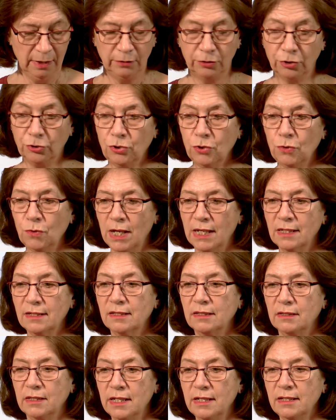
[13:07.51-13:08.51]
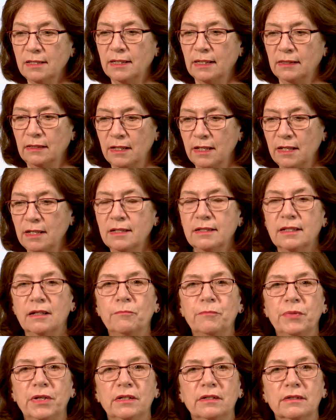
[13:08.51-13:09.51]
The true answer is that the
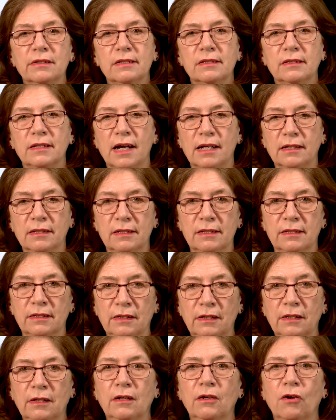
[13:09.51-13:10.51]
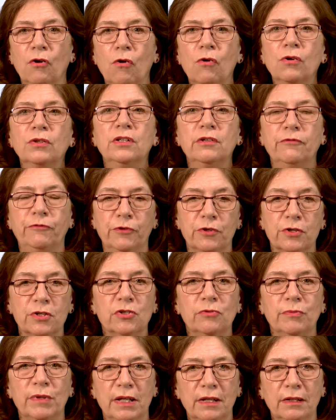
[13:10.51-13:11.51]
exam period starts on the
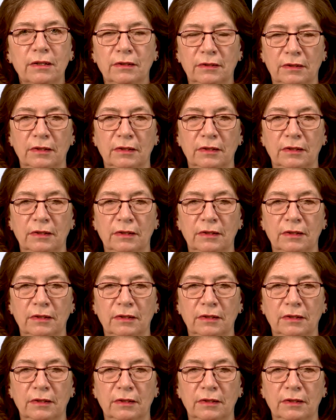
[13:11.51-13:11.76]
first week